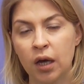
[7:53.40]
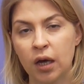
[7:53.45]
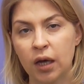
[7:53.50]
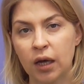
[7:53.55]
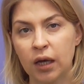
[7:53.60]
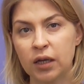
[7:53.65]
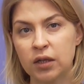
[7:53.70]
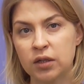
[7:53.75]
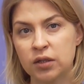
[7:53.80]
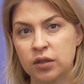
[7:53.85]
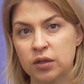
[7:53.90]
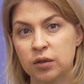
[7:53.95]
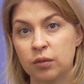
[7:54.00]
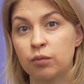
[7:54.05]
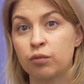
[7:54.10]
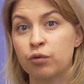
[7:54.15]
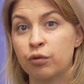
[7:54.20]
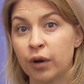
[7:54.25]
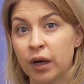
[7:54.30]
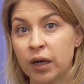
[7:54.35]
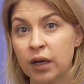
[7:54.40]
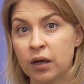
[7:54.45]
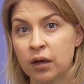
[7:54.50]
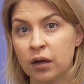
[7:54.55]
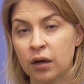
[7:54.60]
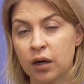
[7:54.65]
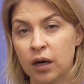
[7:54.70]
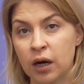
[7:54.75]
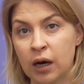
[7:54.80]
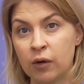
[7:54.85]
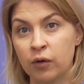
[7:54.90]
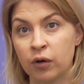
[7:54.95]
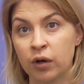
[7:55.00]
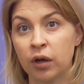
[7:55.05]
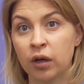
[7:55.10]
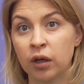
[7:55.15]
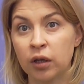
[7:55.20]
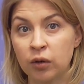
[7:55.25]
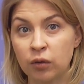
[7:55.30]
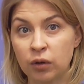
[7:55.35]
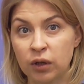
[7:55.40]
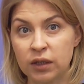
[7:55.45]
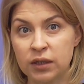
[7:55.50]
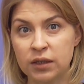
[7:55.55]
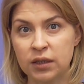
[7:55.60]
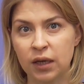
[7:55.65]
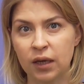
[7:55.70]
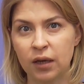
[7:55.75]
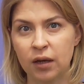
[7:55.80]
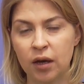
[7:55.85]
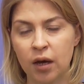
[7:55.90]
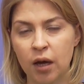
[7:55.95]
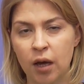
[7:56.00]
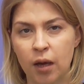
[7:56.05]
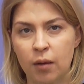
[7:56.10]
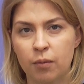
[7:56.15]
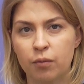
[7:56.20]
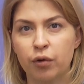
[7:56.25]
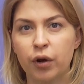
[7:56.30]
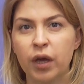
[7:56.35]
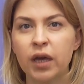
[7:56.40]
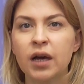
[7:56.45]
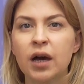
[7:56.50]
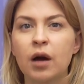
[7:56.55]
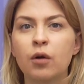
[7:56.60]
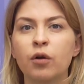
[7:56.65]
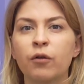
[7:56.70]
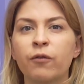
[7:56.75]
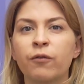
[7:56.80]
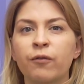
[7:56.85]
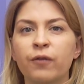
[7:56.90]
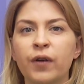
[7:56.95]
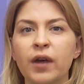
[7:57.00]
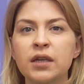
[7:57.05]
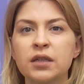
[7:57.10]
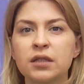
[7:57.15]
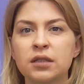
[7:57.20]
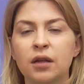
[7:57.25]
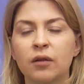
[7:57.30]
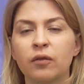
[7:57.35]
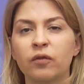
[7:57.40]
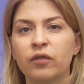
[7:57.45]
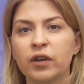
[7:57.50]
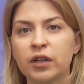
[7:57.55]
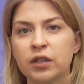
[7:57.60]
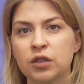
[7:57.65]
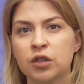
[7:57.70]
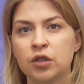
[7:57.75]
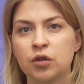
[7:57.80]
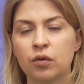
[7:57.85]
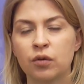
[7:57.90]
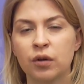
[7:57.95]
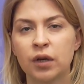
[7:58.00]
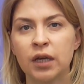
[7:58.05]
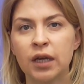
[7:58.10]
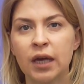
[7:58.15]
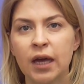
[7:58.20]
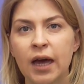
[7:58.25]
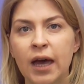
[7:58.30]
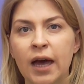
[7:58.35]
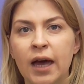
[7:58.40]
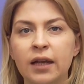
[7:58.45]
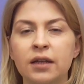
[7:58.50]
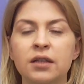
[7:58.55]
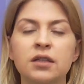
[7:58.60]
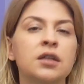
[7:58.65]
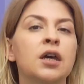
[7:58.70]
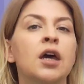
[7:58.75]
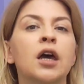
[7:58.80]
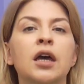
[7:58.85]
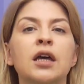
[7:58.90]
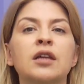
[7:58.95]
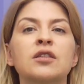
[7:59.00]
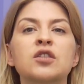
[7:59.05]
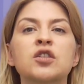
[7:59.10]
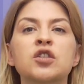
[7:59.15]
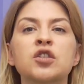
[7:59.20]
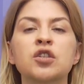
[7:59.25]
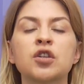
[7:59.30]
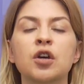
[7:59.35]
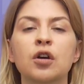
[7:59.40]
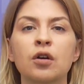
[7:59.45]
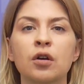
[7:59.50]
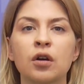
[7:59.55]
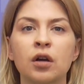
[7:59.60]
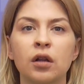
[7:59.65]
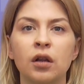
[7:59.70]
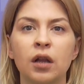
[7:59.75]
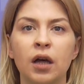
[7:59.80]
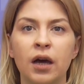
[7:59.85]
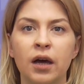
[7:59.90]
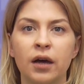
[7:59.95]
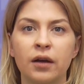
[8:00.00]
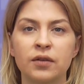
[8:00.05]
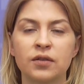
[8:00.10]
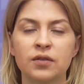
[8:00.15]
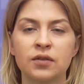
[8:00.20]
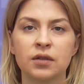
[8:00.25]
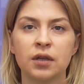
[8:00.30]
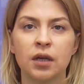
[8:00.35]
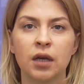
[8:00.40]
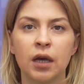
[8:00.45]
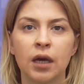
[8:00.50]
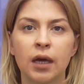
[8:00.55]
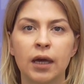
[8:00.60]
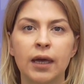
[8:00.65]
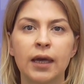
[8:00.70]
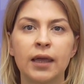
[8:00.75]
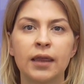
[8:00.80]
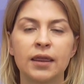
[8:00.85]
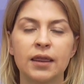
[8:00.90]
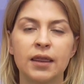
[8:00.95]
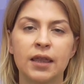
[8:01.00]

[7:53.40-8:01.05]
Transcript: is to break our unity, break our faith in victory, and encircle us in